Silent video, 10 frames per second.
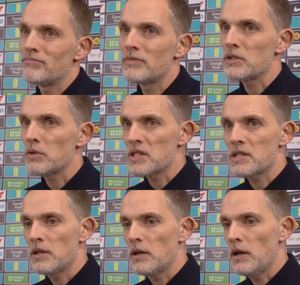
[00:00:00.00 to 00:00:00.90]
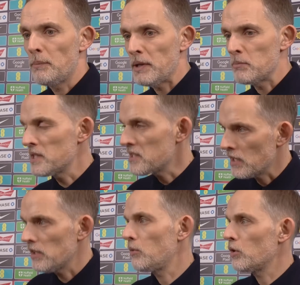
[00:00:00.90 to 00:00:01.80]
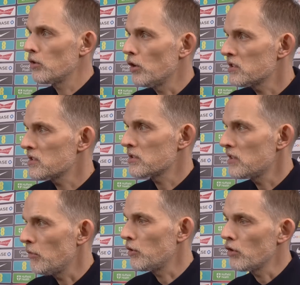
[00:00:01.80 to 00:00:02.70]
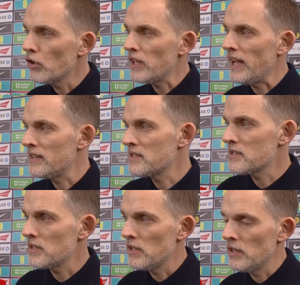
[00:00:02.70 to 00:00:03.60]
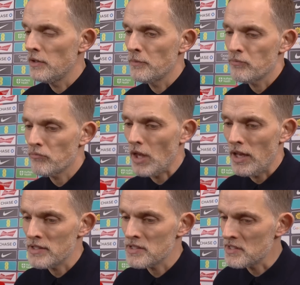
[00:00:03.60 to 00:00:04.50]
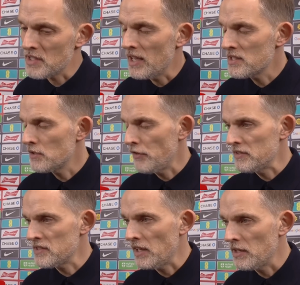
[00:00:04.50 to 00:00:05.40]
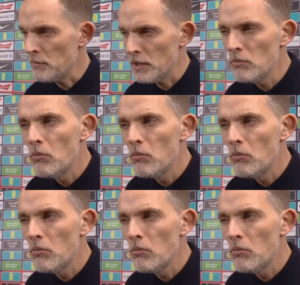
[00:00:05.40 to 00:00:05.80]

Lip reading: This was a bit missing. They were not as decisive as they can be.